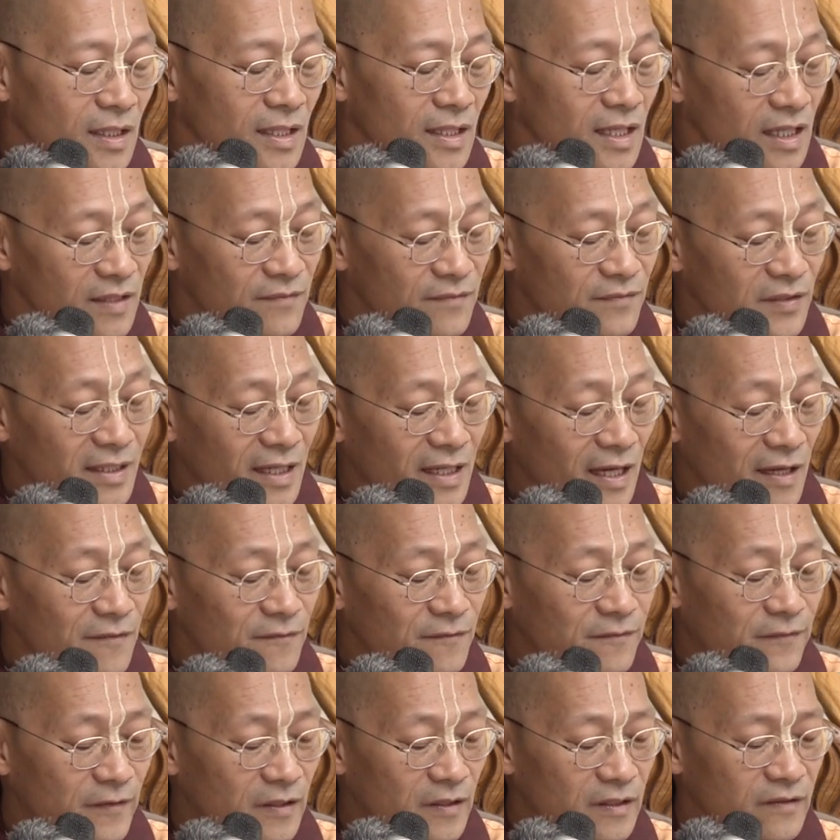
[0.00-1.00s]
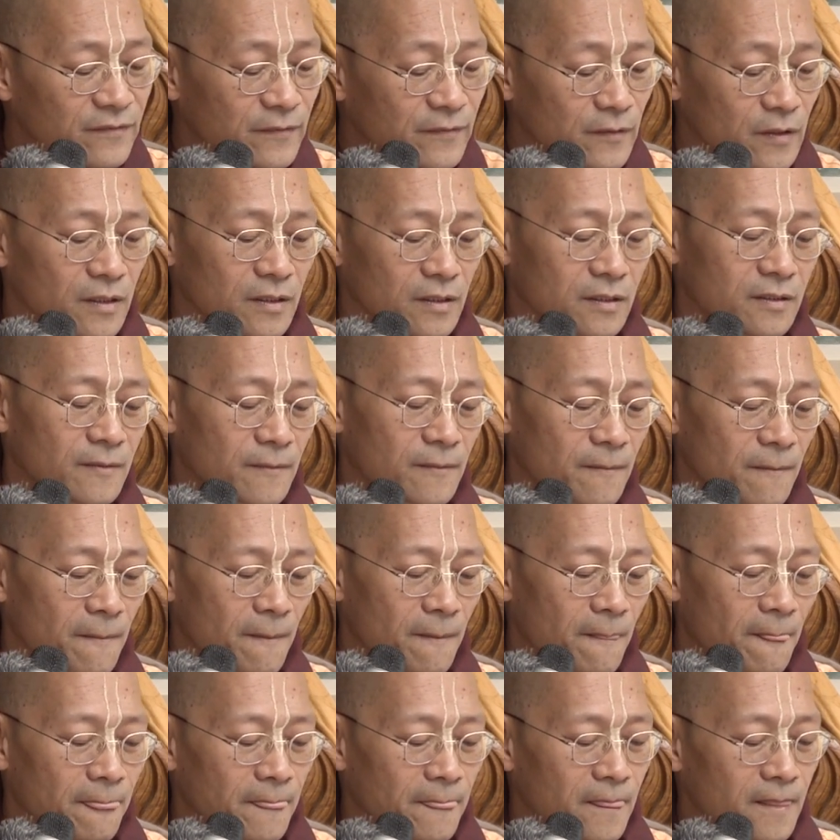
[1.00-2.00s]
He became
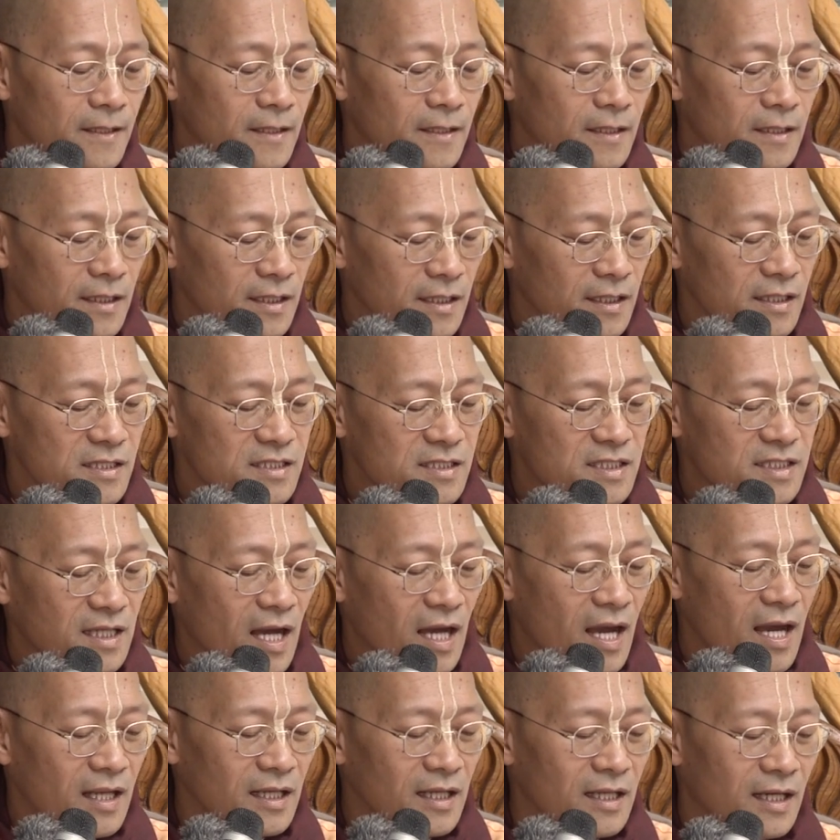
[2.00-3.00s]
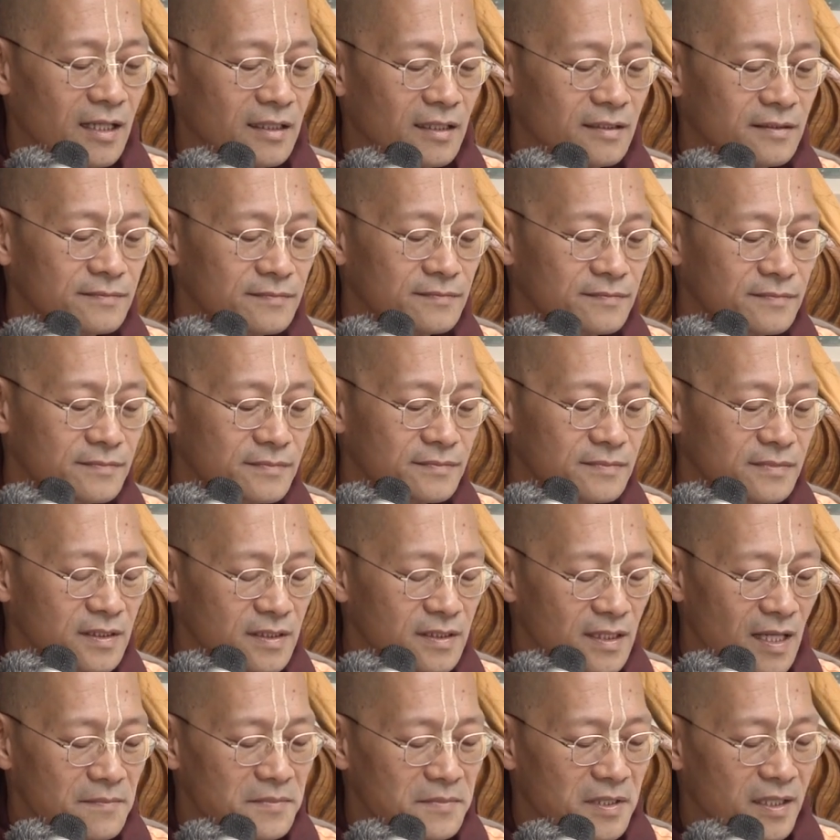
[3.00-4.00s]
fearful. He is Kala,
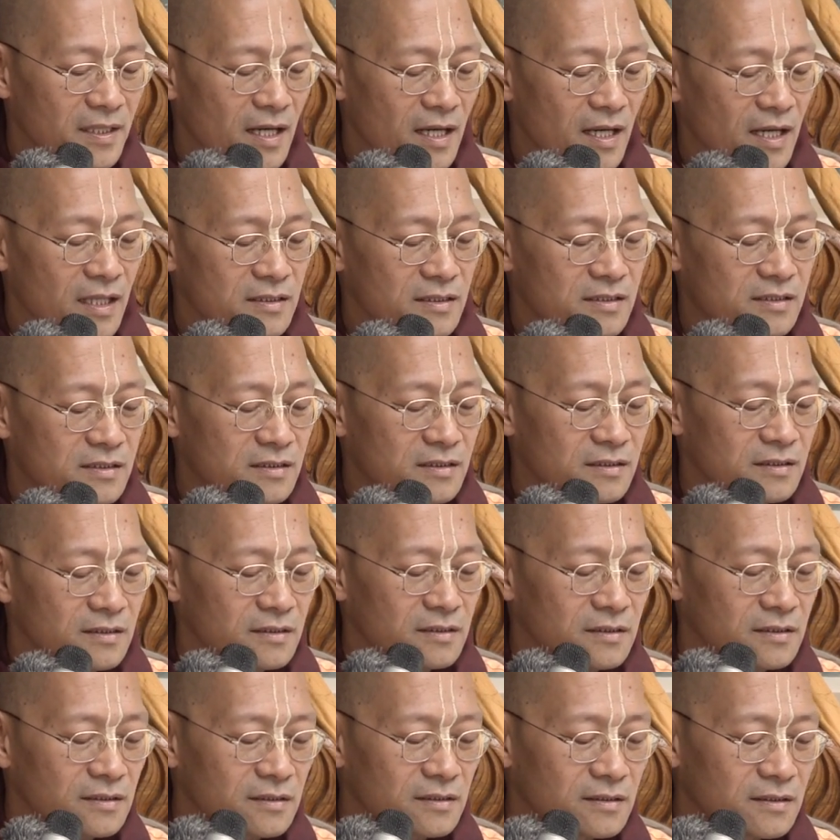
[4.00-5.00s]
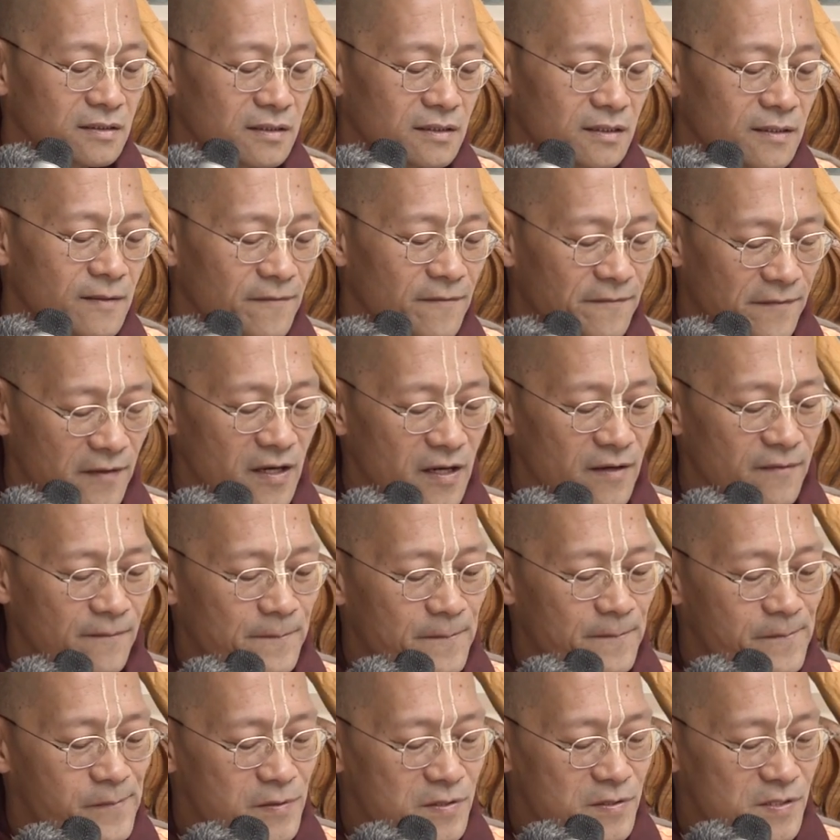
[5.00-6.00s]
Yamaraj,
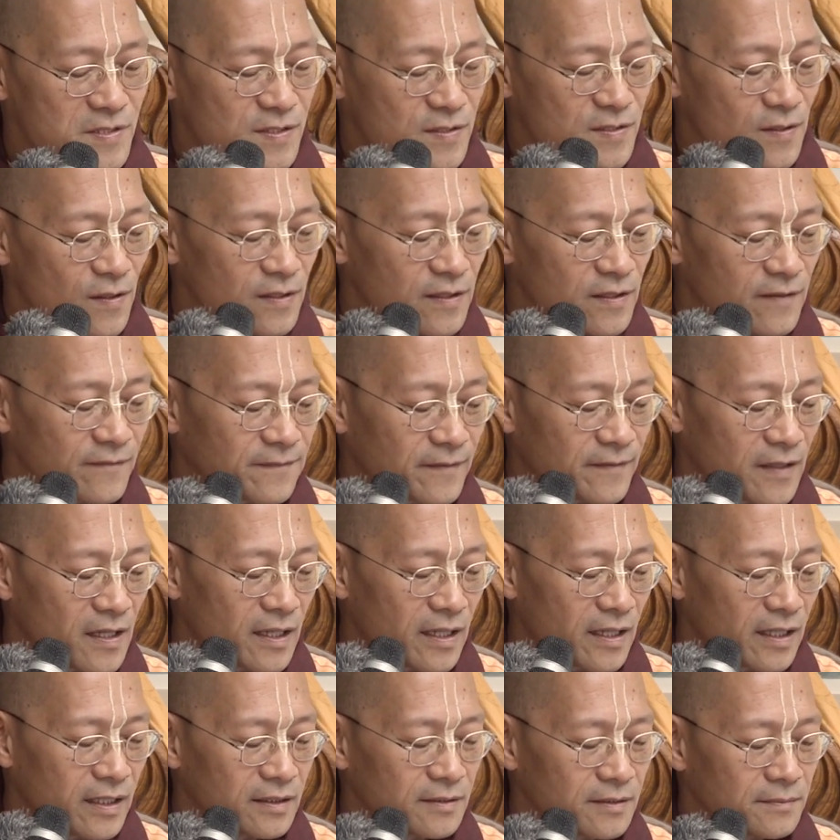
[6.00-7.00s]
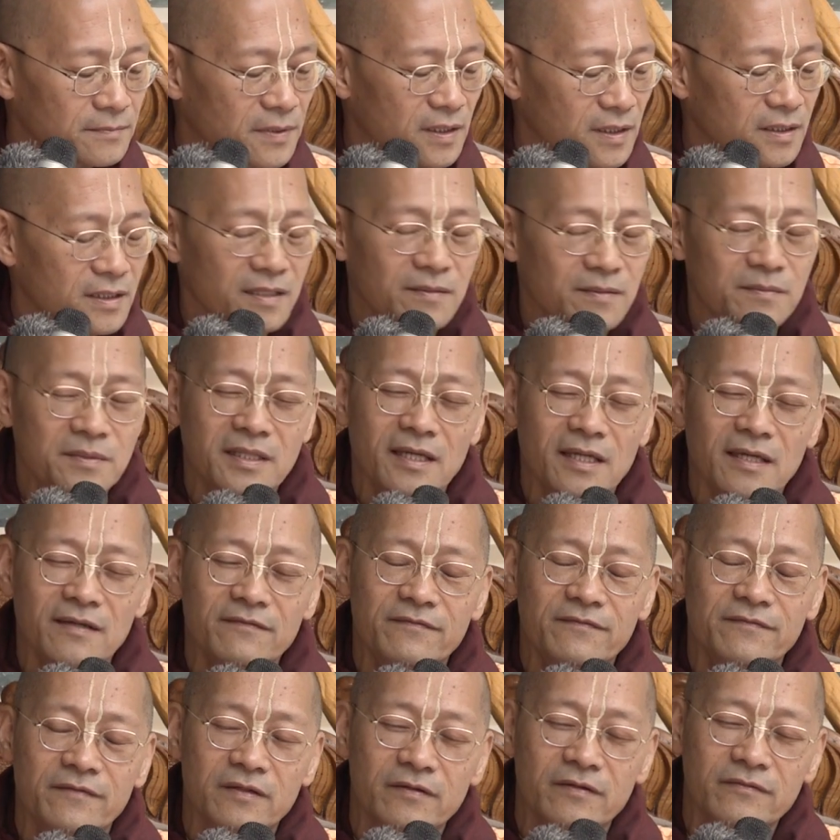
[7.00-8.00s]
fear personified, but he
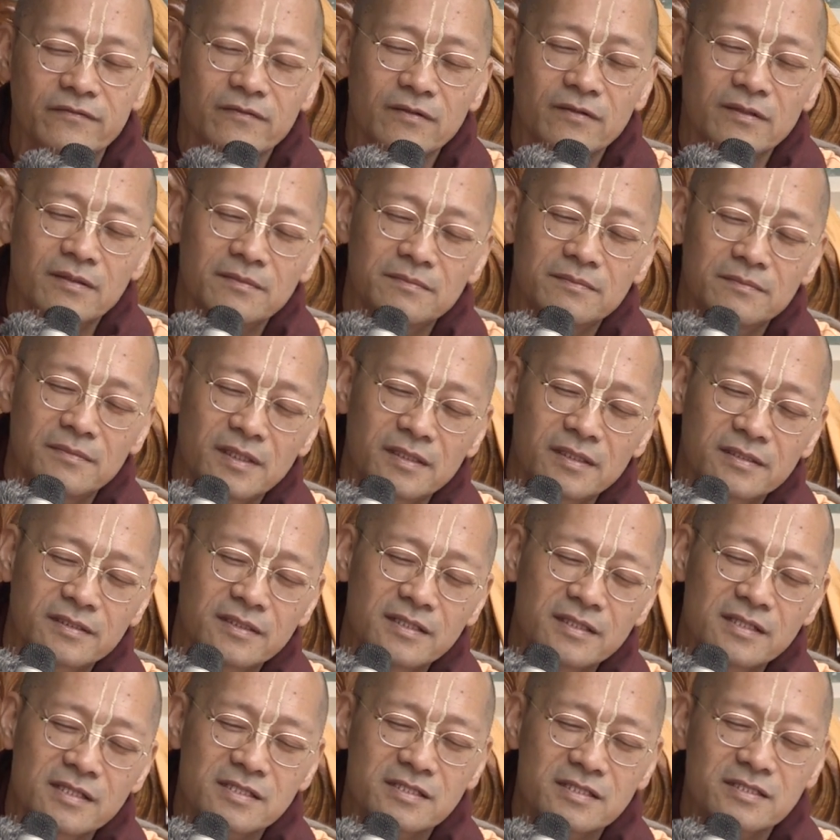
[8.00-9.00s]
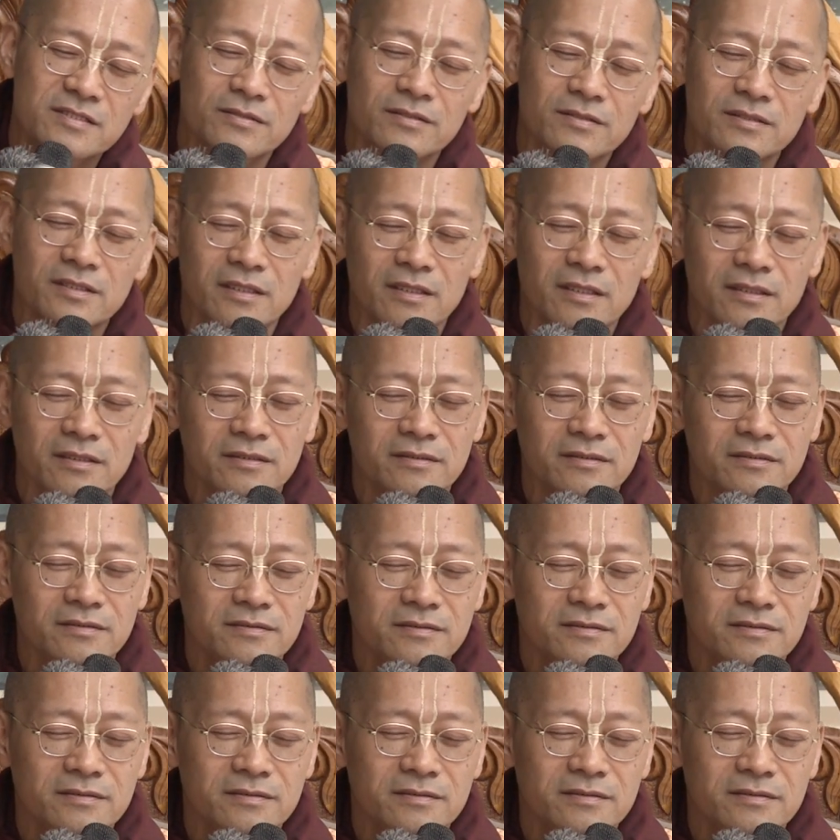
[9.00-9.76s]
became fearful of Mother Yaśodā.